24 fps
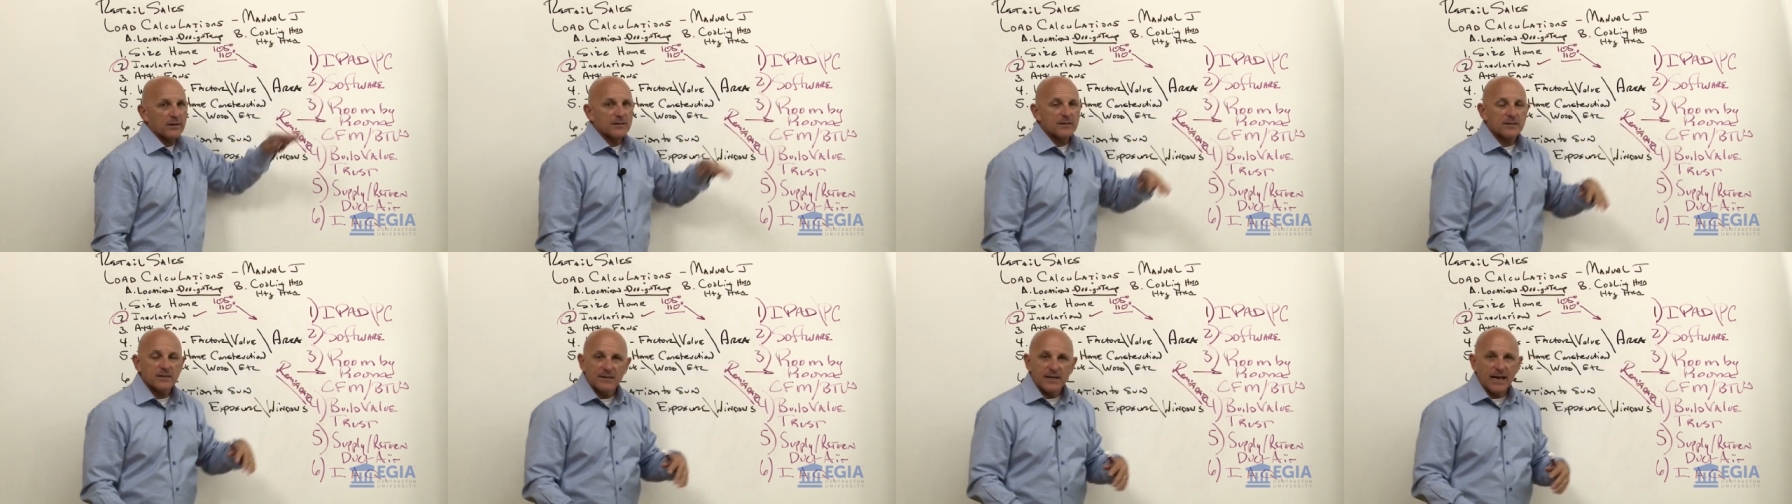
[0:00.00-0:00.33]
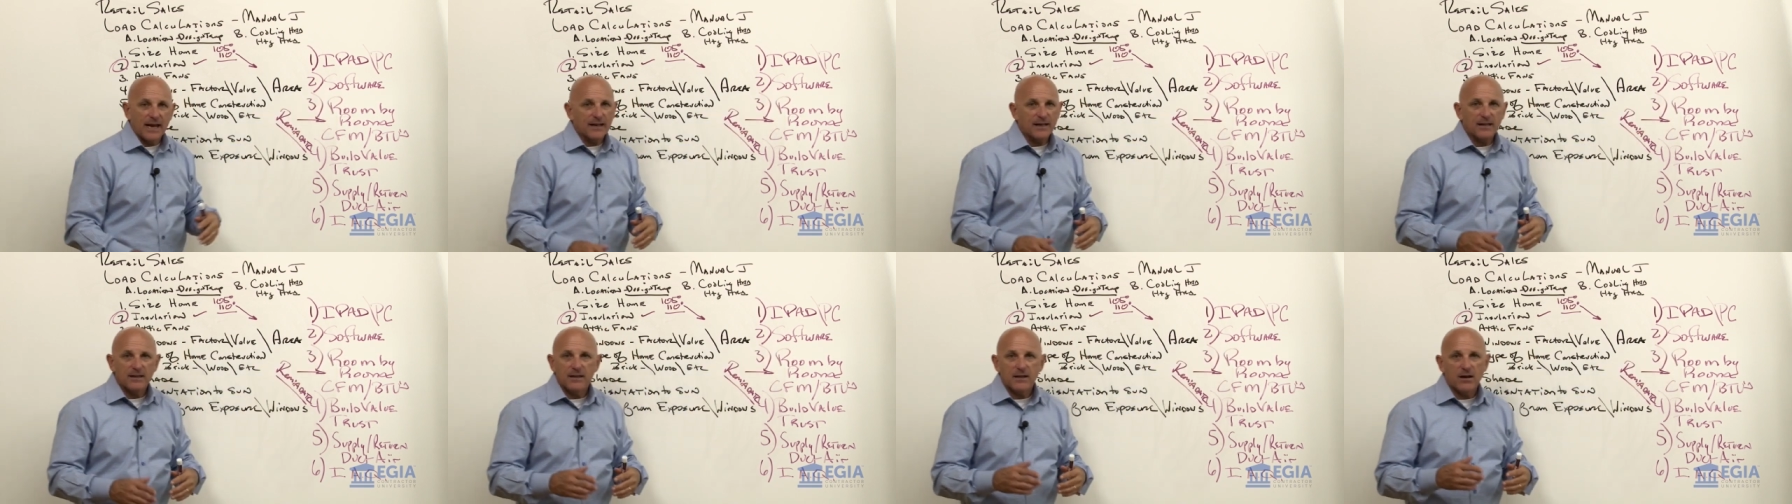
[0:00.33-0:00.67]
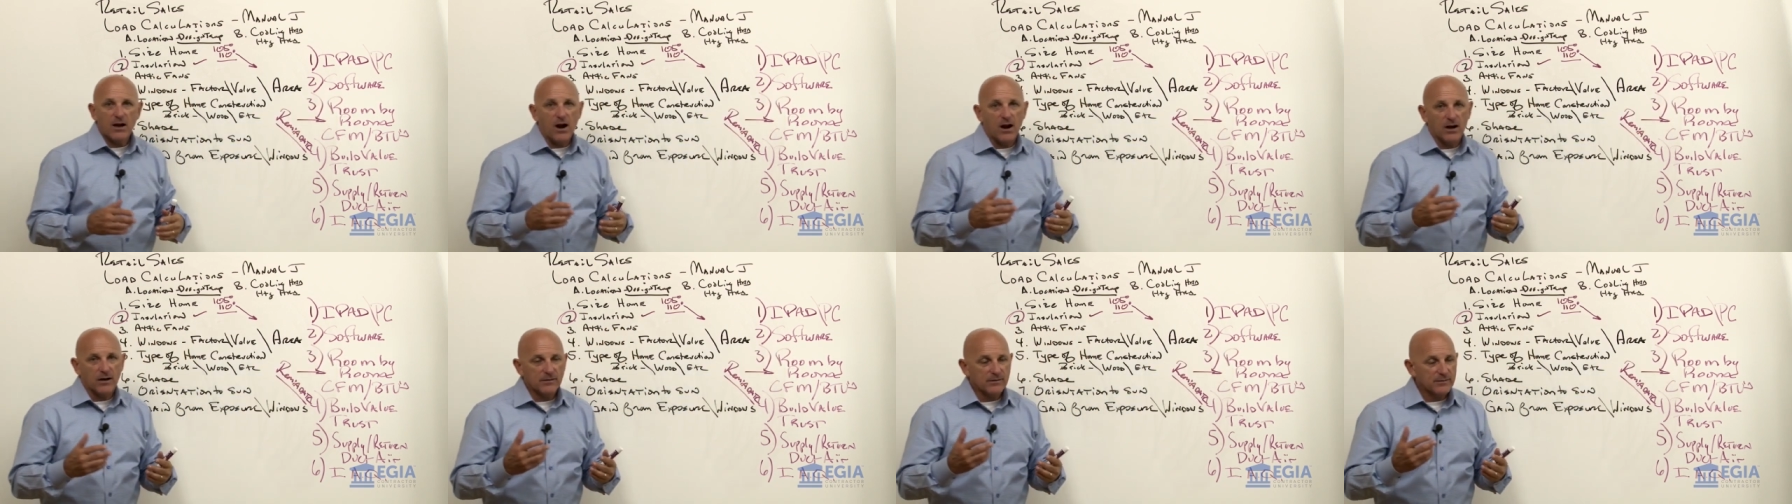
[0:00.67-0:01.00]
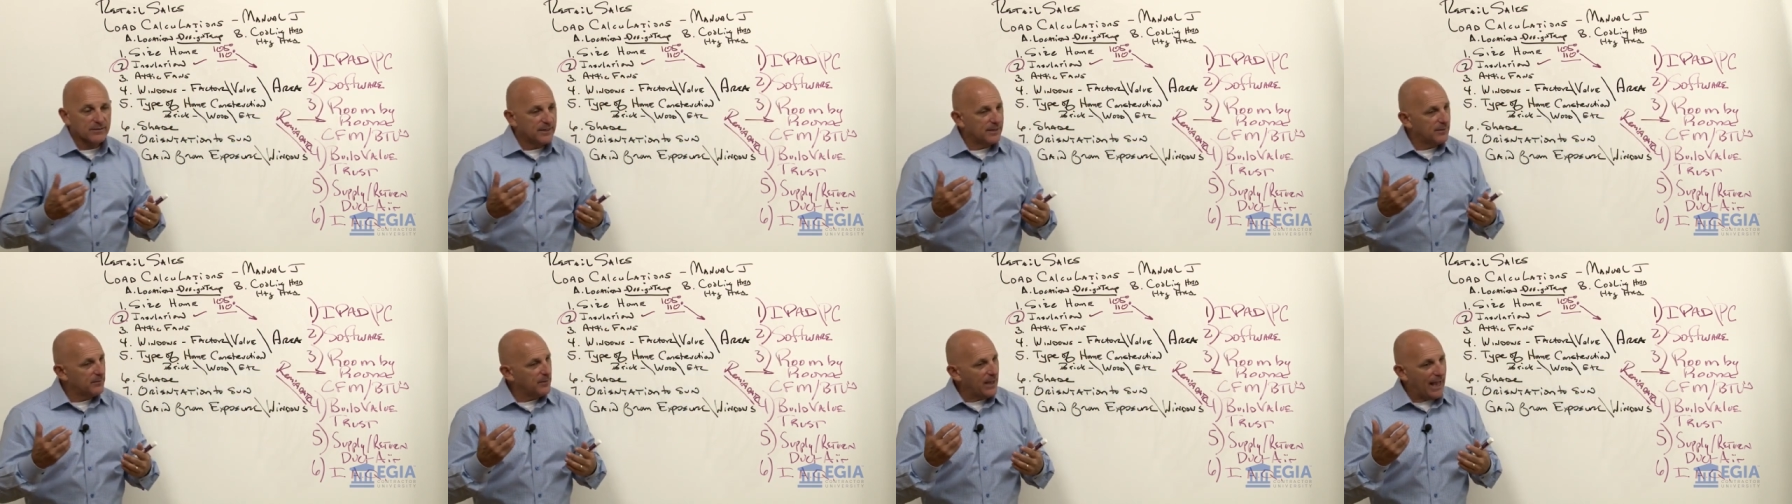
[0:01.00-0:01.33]
is state of the art.
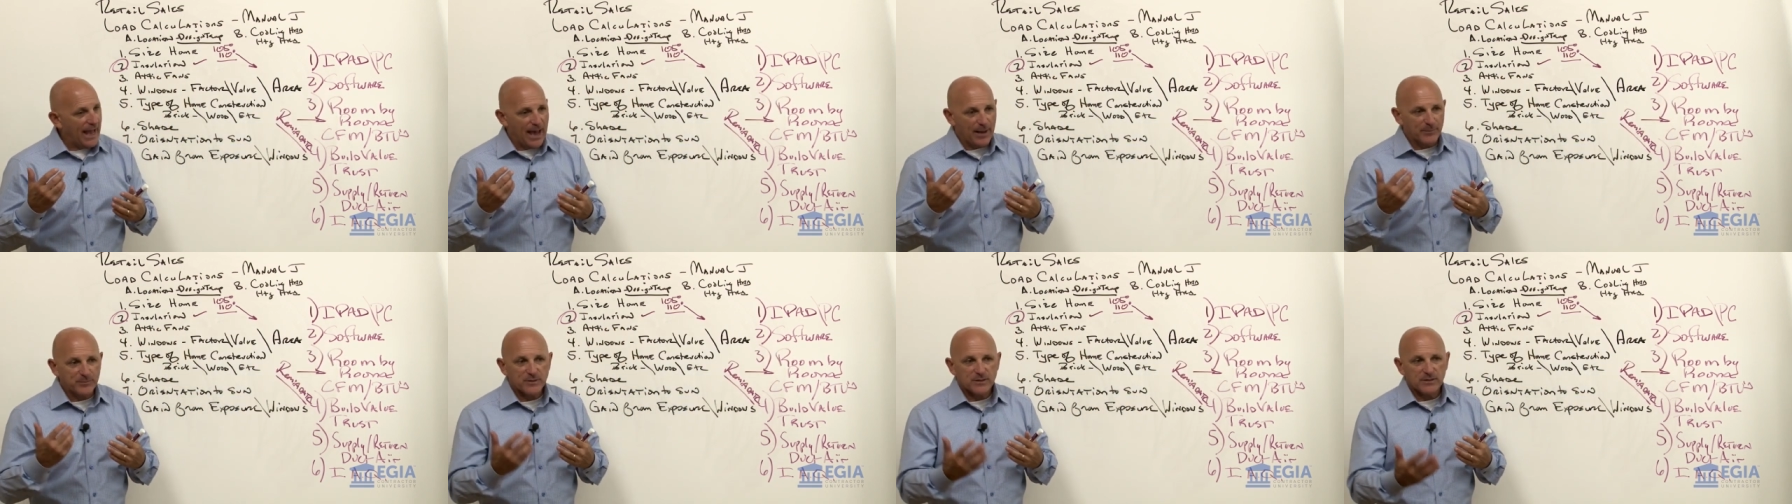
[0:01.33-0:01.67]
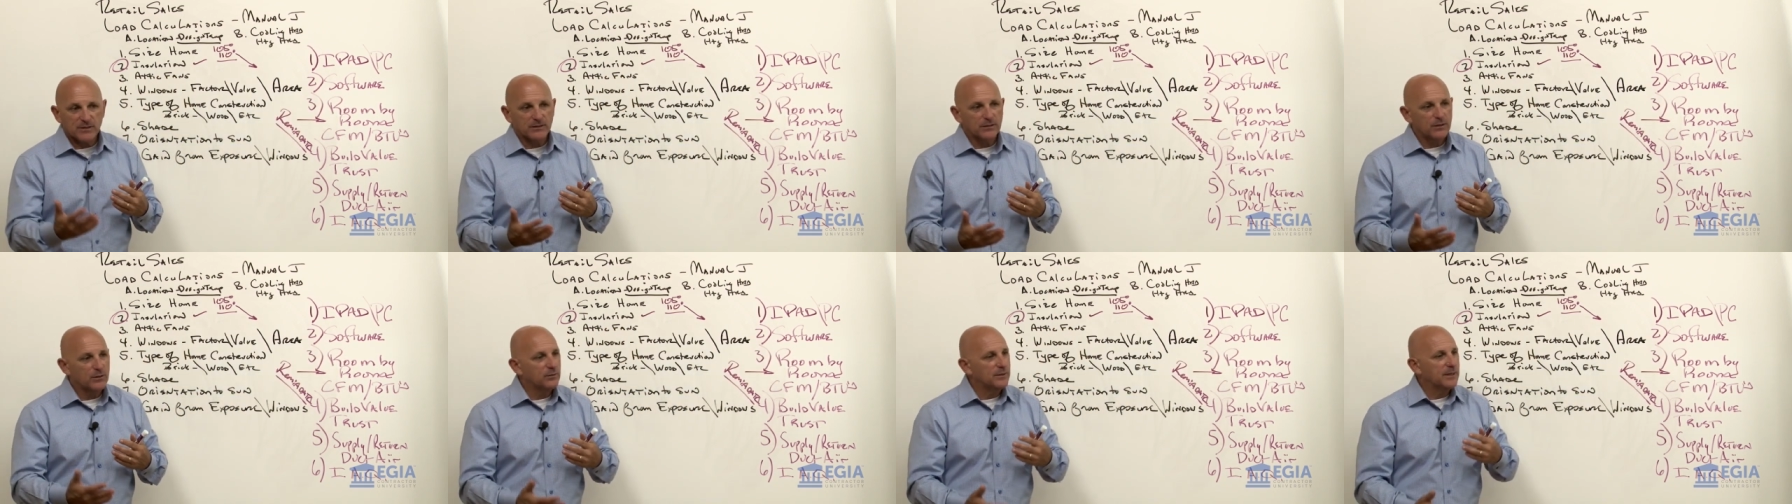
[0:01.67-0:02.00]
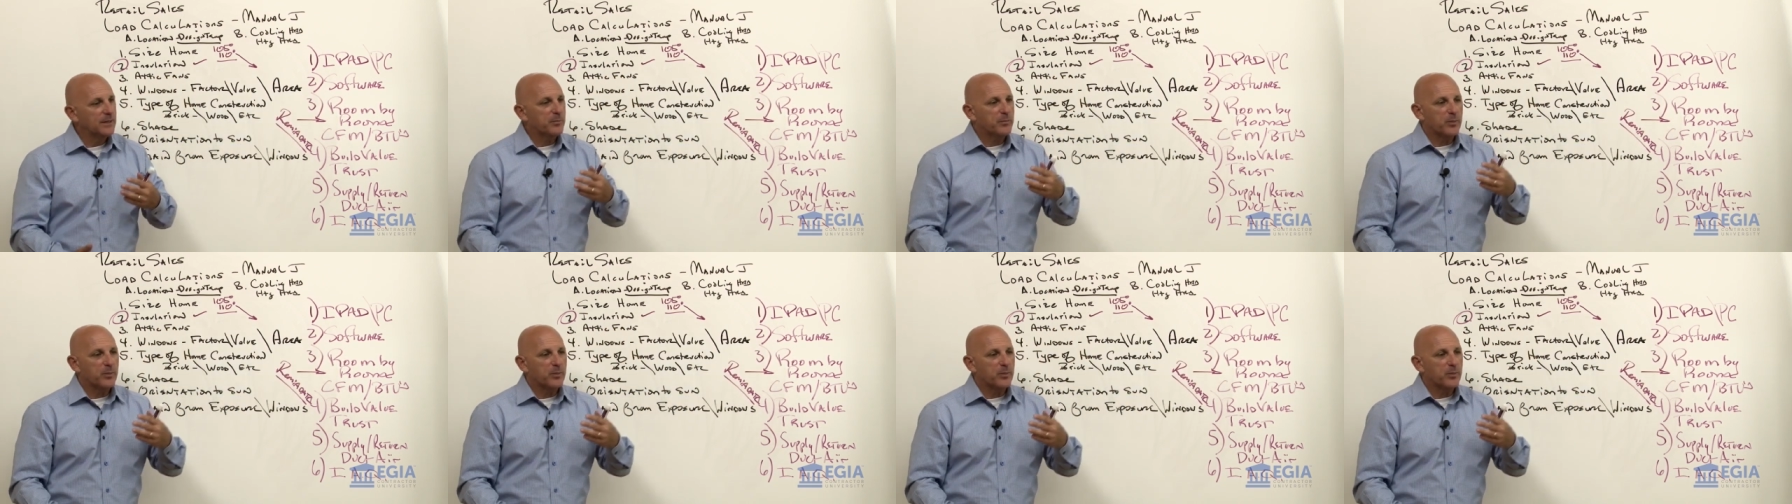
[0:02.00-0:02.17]
It absolutely